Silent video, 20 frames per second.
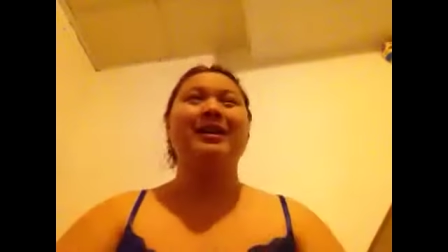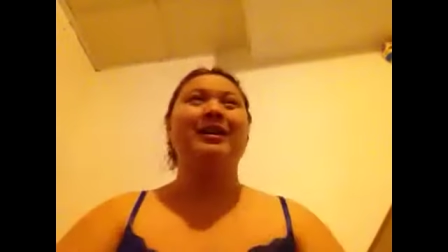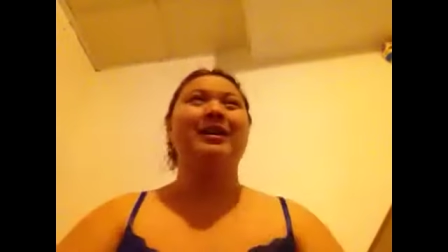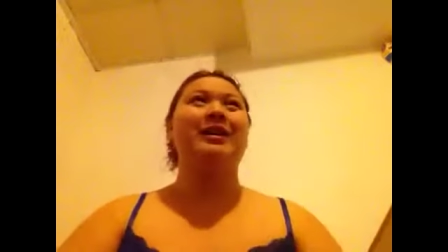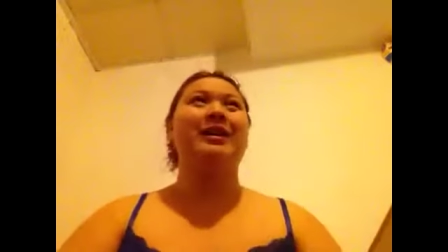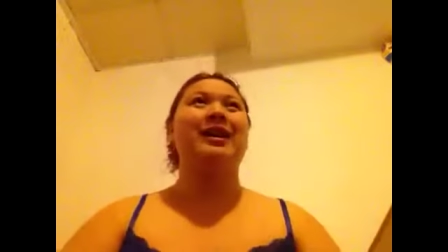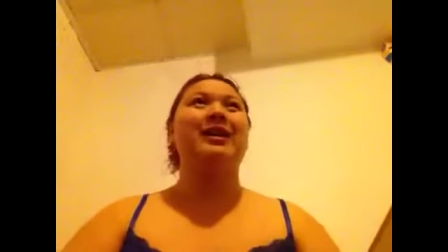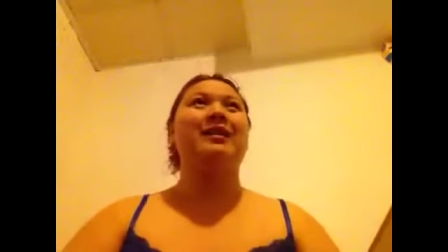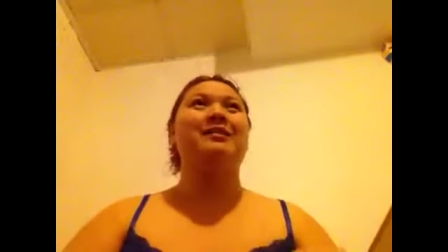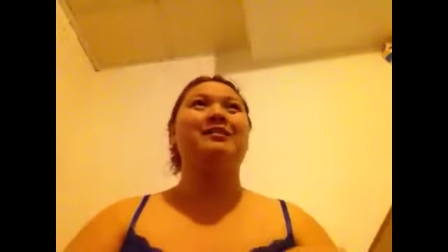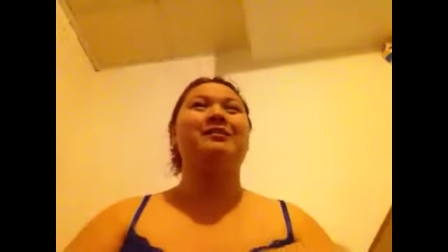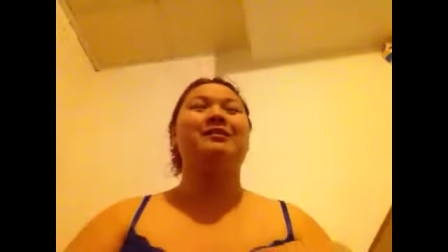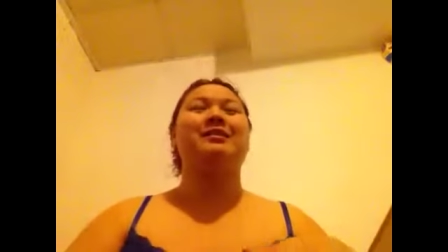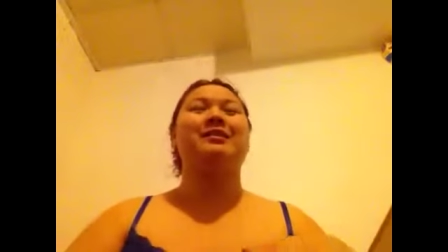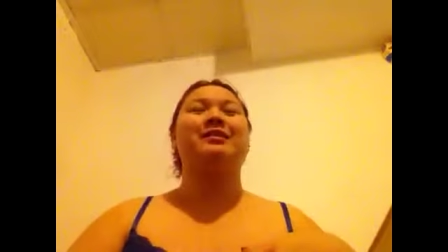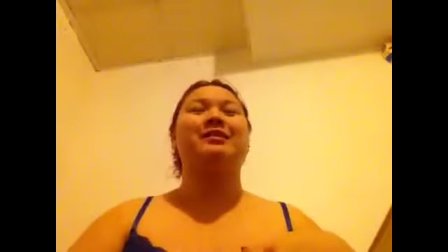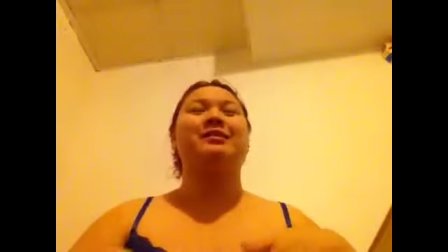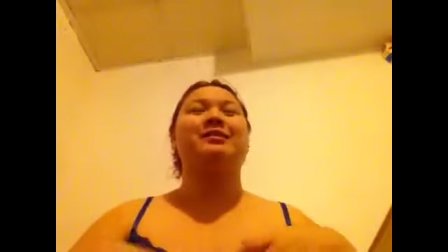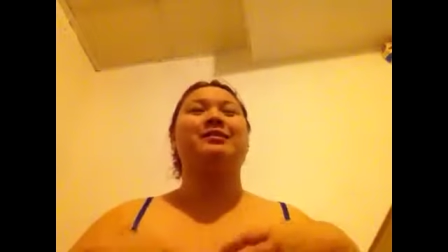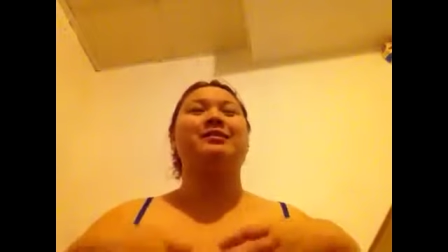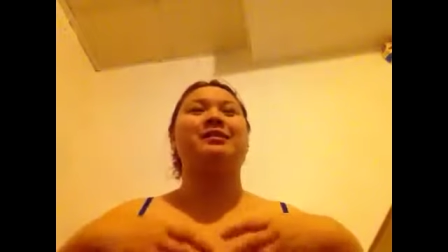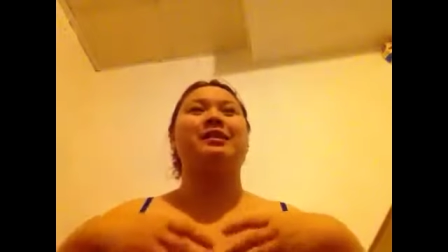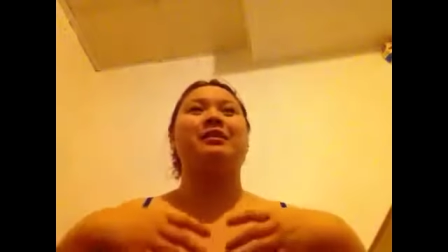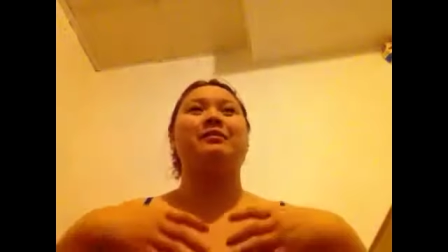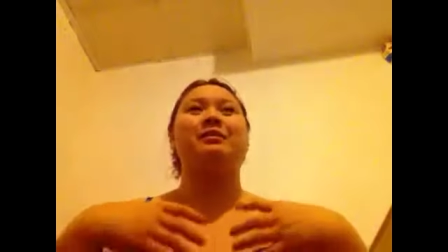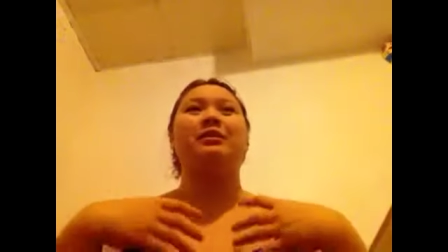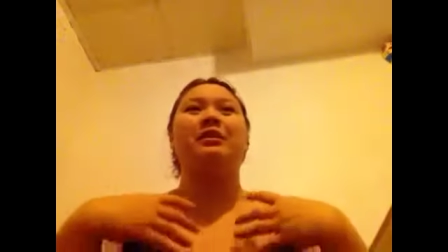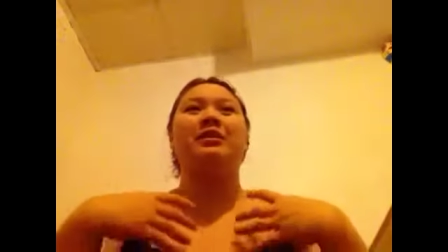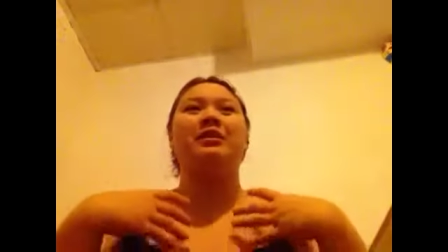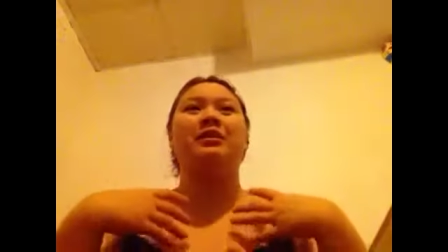and I because I
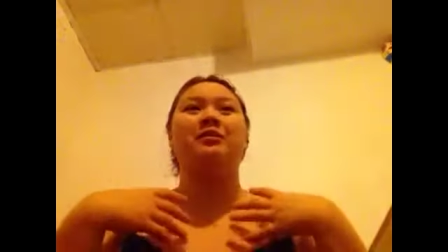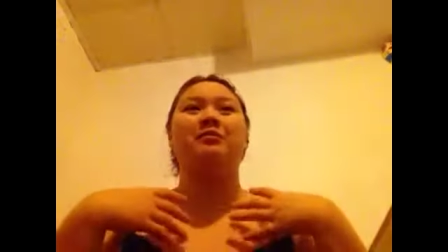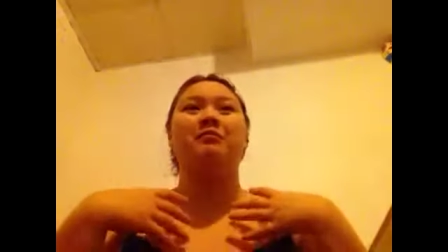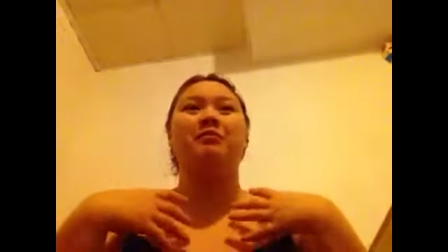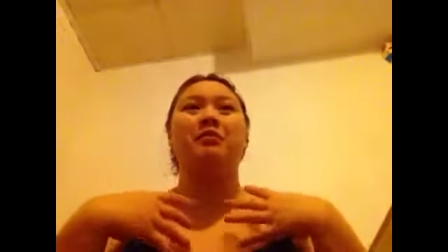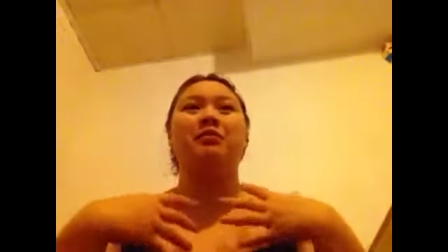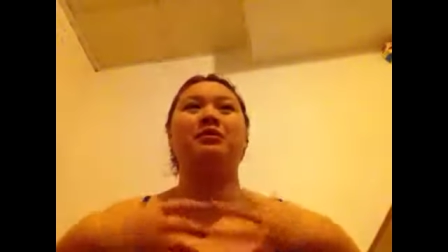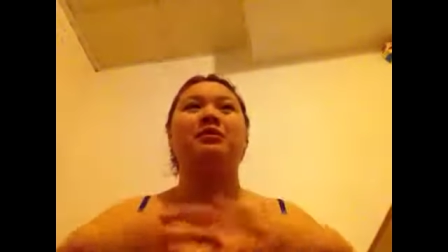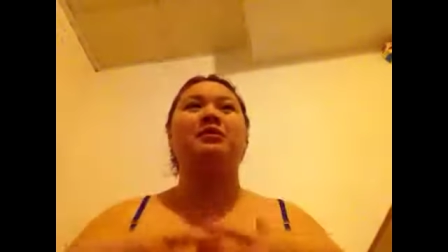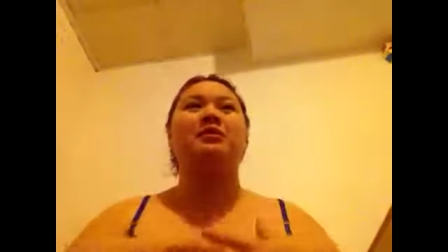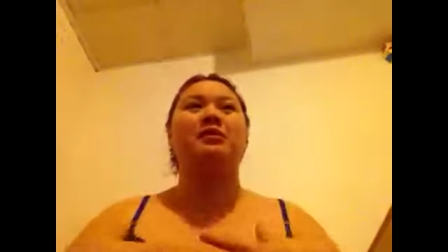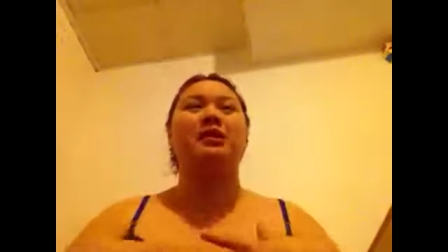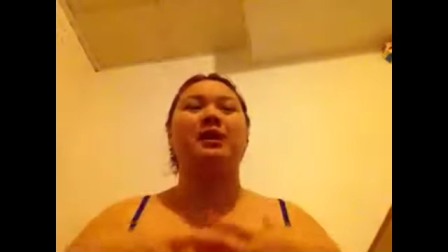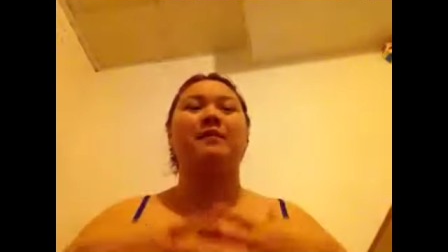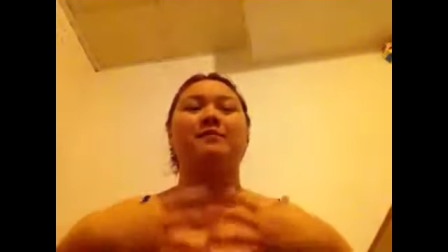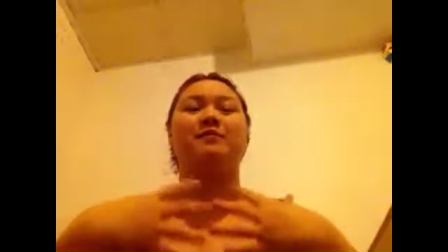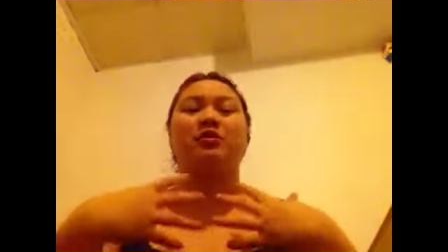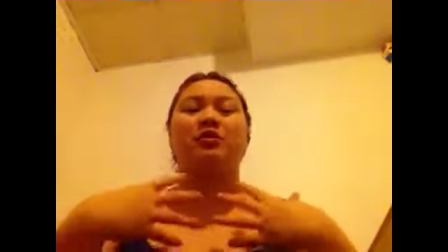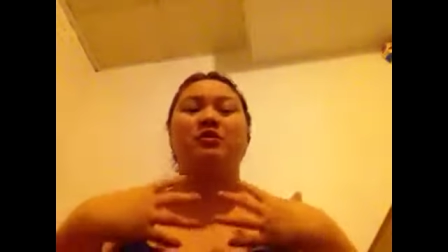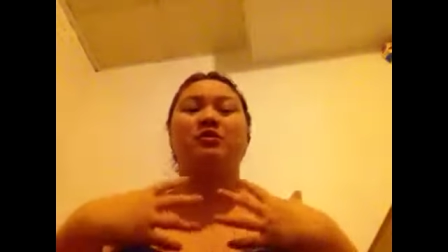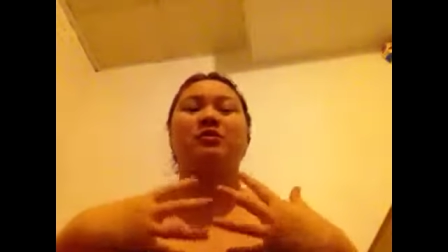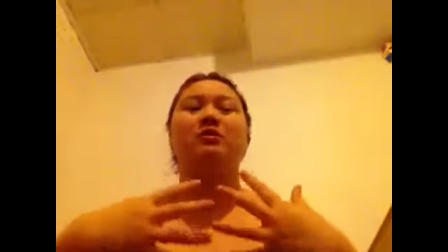read most of the time during